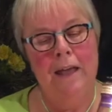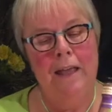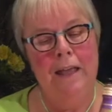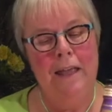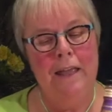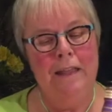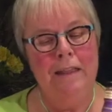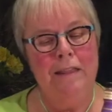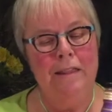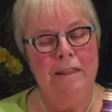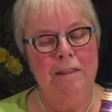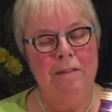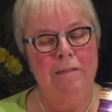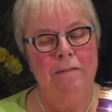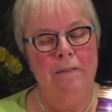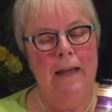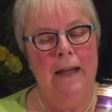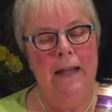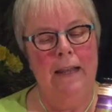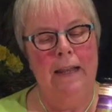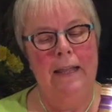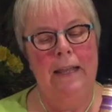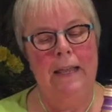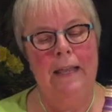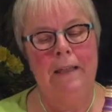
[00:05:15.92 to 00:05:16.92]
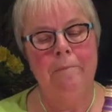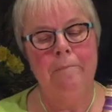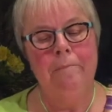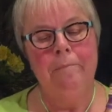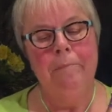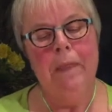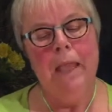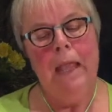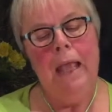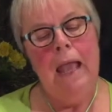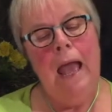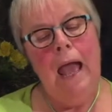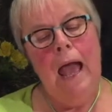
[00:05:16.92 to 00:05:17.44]
in the valley.
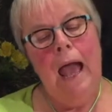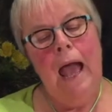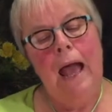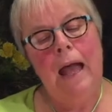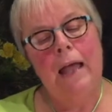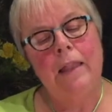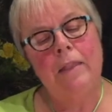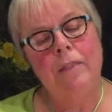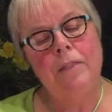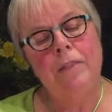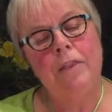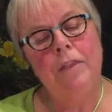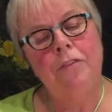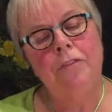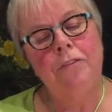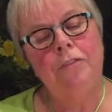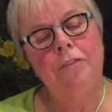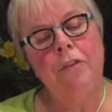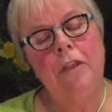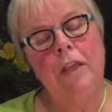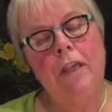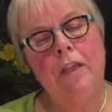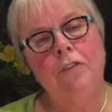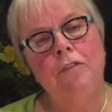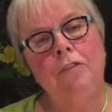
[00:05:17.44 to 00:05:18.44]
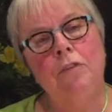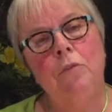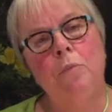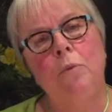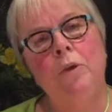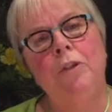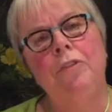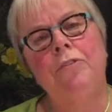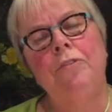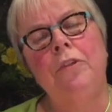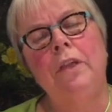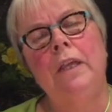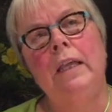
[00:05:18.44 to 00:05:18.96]
And this is a
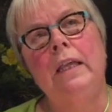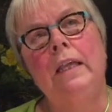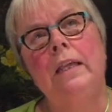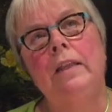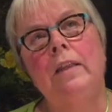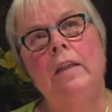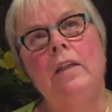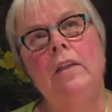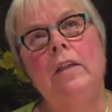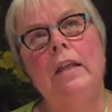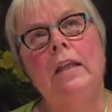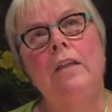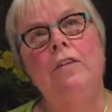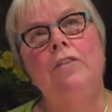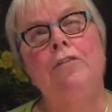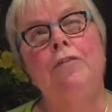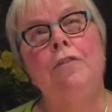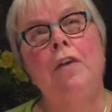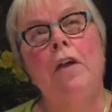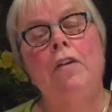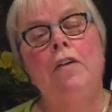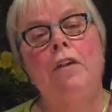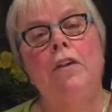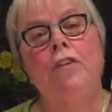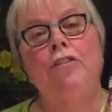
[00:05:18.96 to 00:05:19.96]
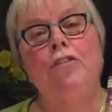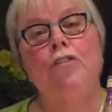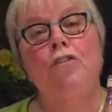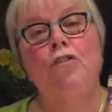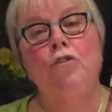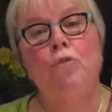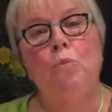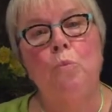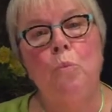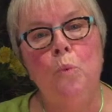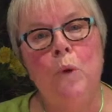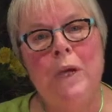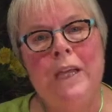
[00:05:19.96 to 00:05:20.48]
whisky that is very
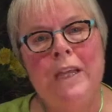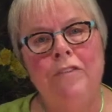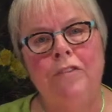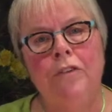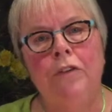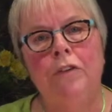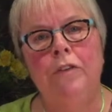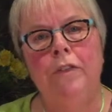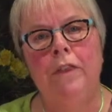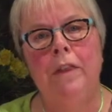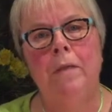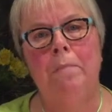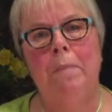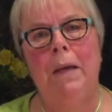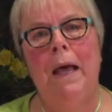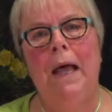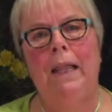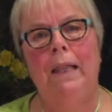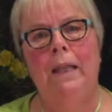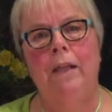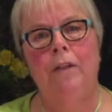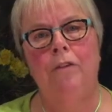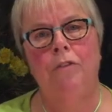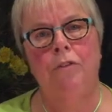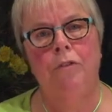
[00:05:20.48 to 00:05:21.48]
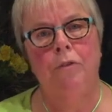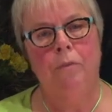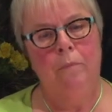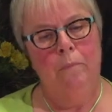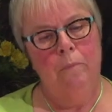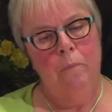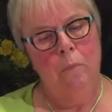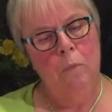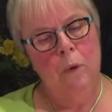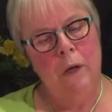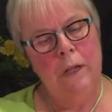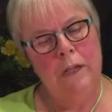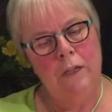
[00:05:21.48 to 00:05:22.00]
sweet on the palate
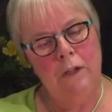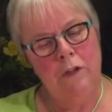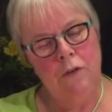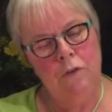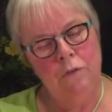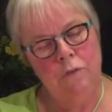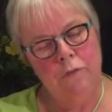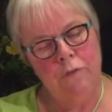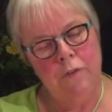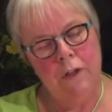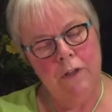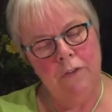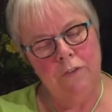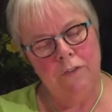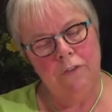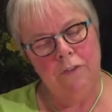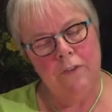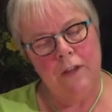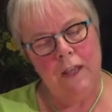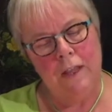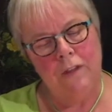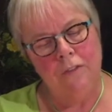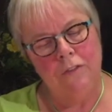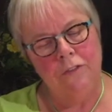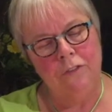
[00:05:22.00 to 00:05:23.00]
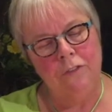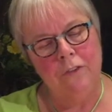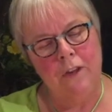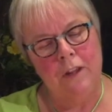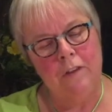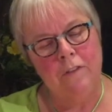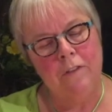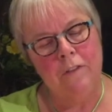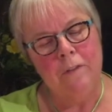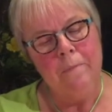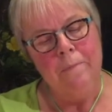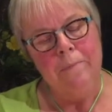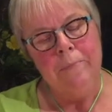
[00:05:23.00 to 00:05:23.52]
when you first taste
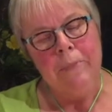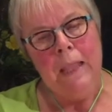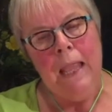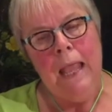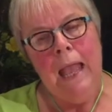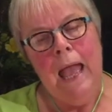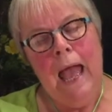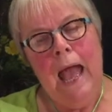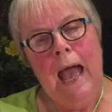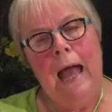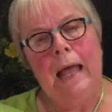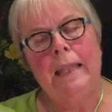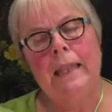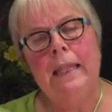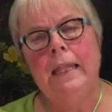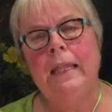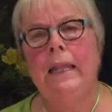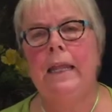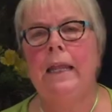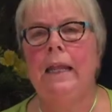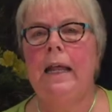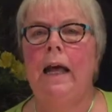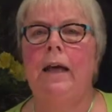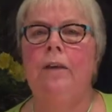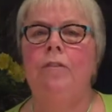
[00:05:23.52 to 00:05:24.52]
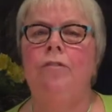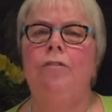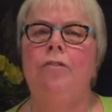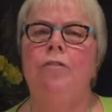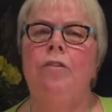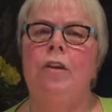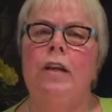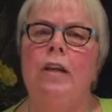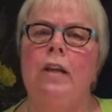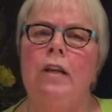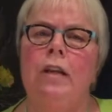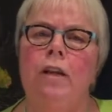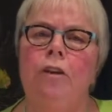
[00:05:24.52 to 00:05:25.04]
it. And then it has
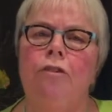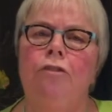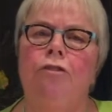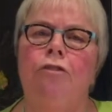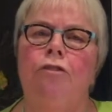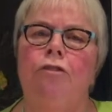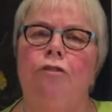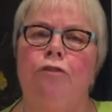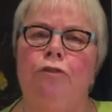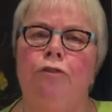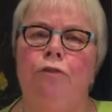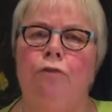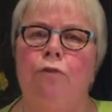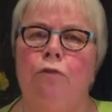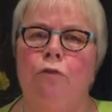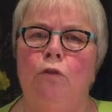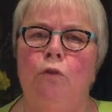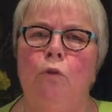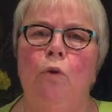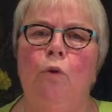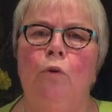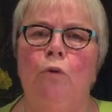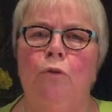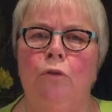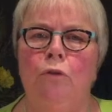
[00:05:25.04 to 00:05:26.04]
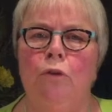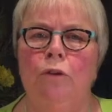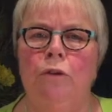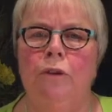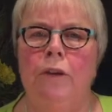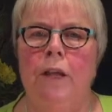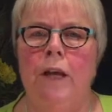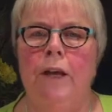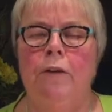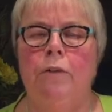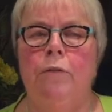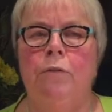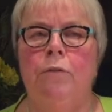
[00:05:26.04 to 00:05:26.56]
delicious floral
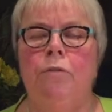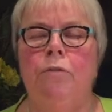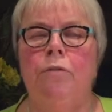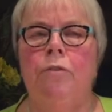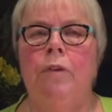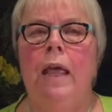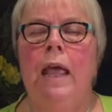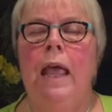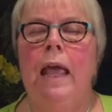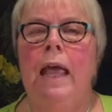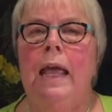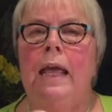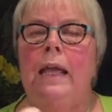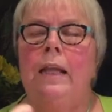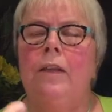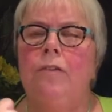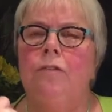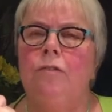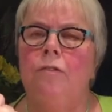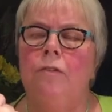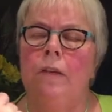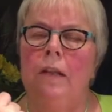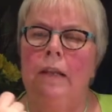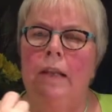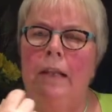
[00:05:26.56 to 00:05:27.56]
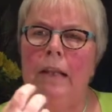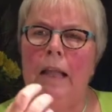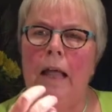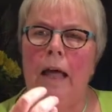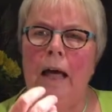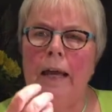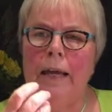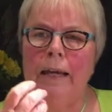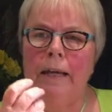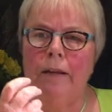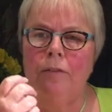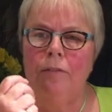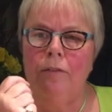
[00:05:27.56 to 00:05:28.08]
notes. It's
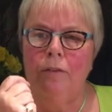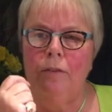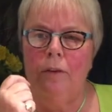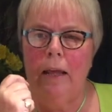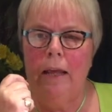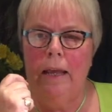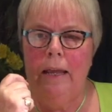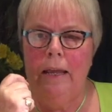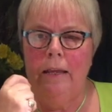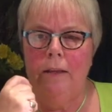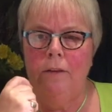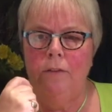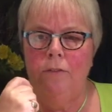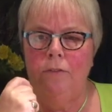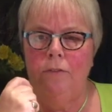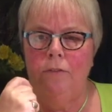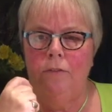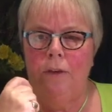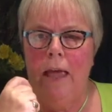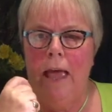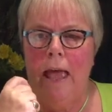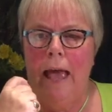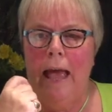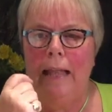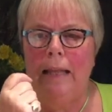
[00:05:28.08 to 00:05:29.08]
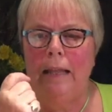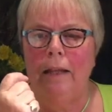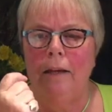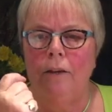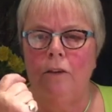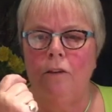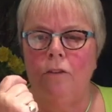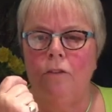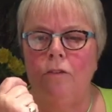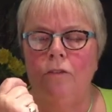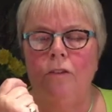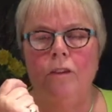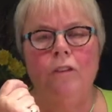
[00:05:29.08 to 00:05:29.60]
light, it's
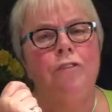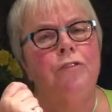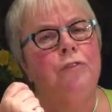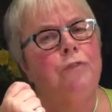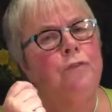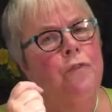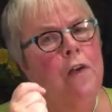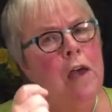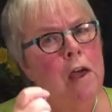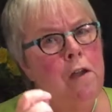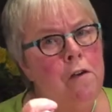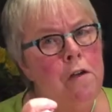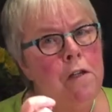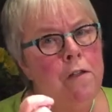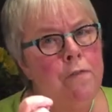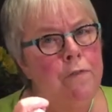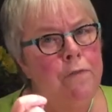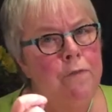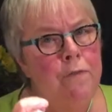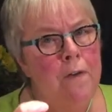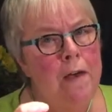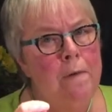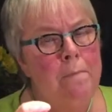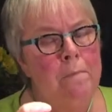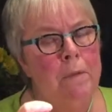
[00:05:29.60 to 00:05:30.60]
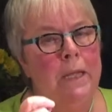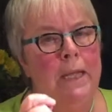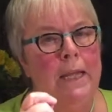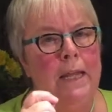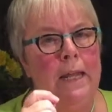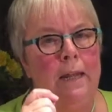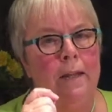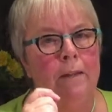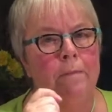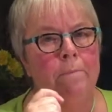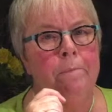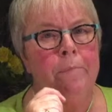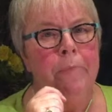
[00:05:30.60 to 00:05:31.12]
elegant, it's very
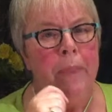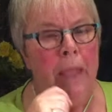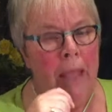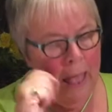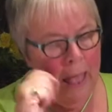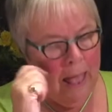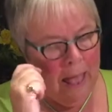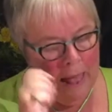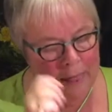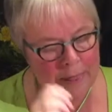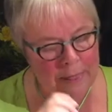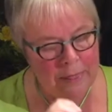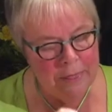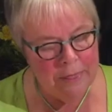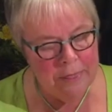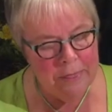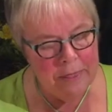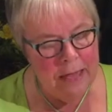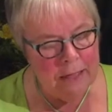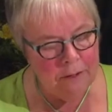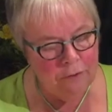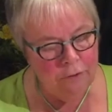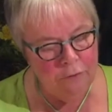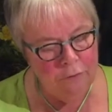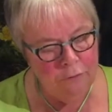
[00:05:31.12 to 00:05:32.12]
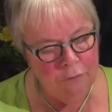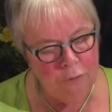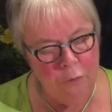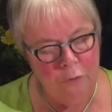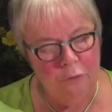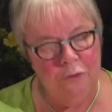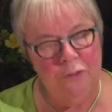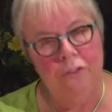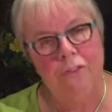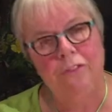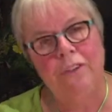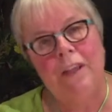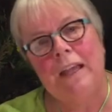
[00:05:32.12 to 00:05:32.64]
feminine. And that, of
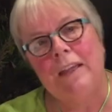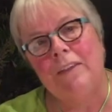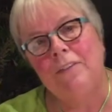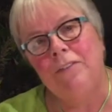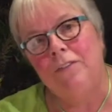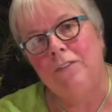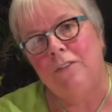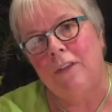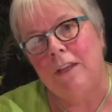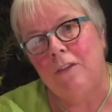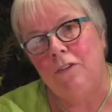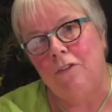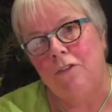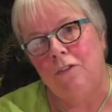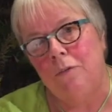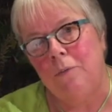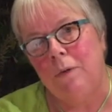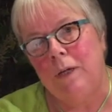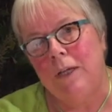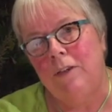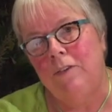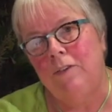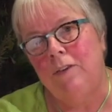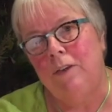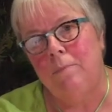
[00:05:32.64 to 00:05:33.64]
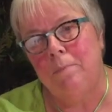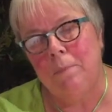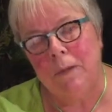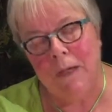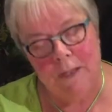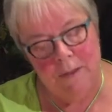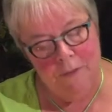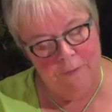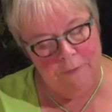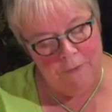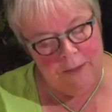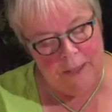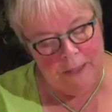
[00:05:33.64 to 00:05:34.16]
course, is accentuated by
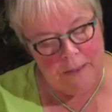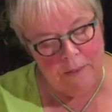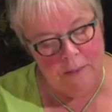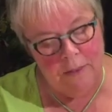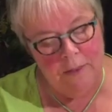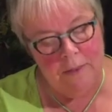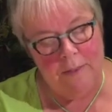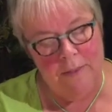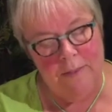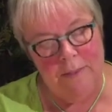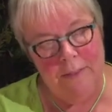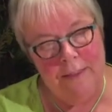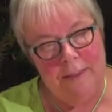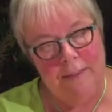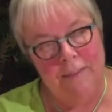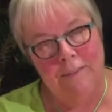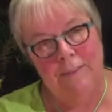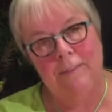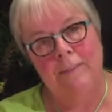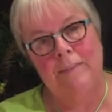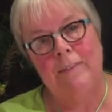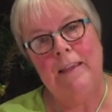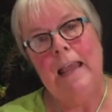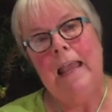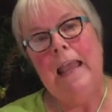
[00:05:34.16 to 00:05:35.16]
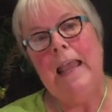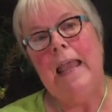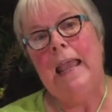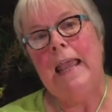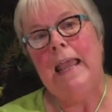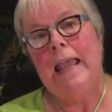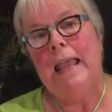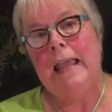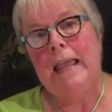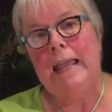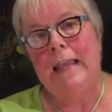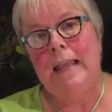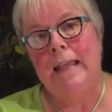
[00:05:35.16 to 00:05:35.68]
the fact that this
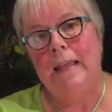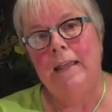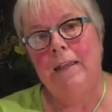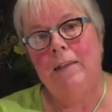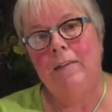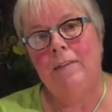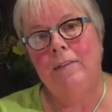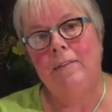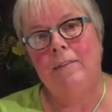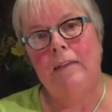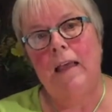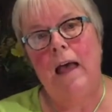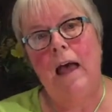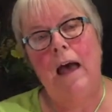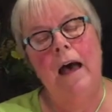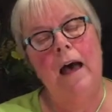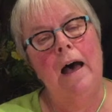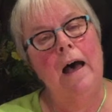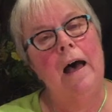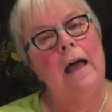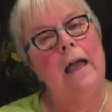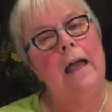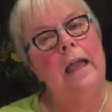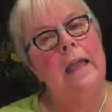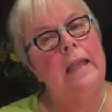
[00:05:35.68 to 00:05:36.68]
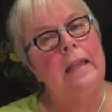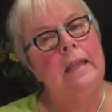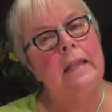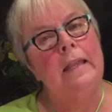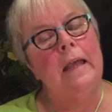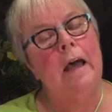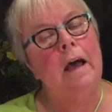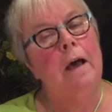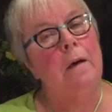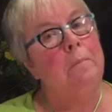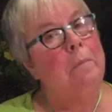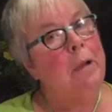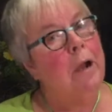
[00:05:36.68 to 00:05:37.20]
is in
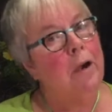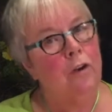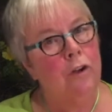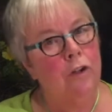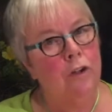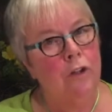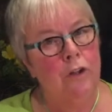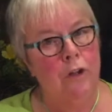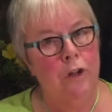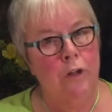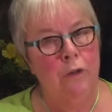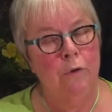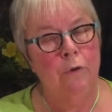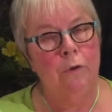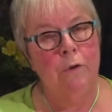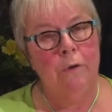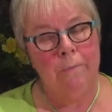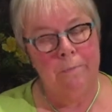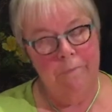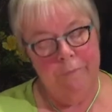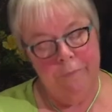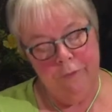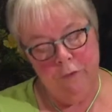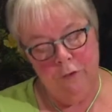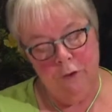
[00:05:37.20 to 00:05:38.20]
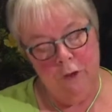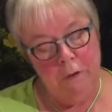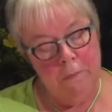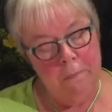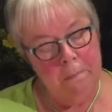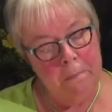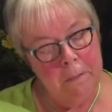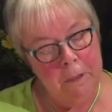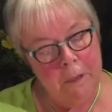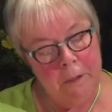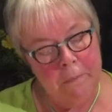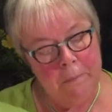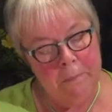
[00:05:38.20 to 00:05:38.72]
American oak, so
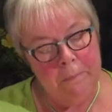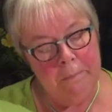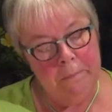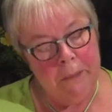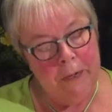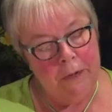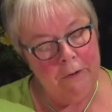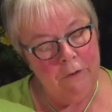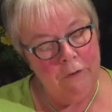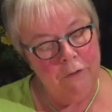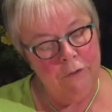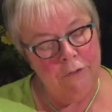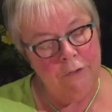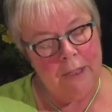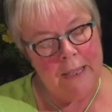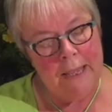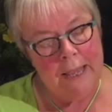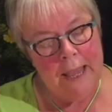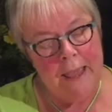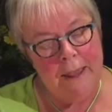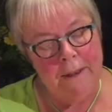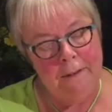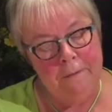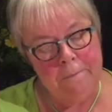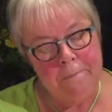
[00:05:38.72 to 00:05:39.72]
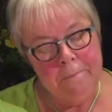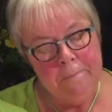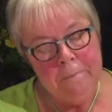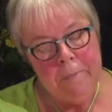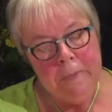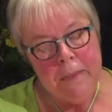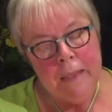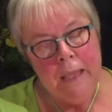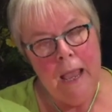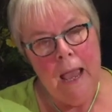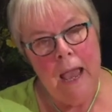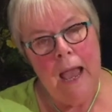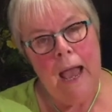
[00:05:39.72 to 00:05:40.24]
bourbon barrels again.
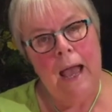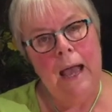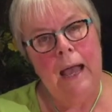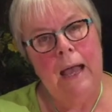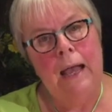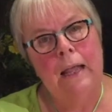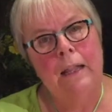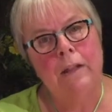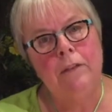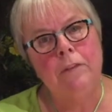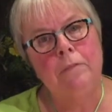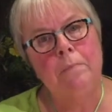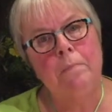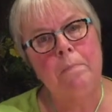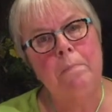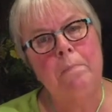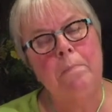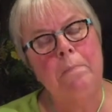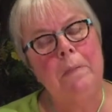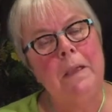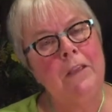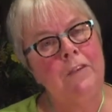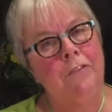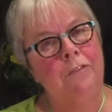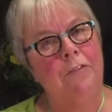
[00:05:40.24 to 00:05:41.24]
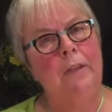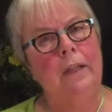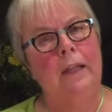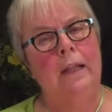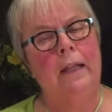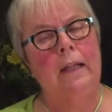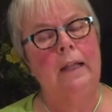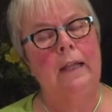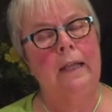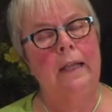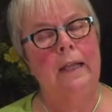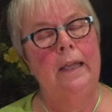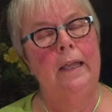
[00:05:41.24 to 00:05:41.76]
And
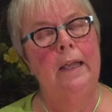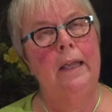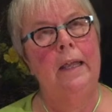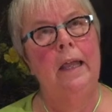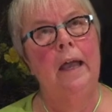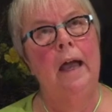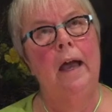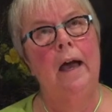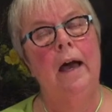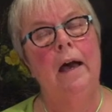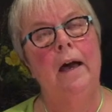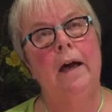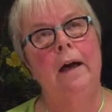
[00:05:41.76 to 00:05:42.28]
basically,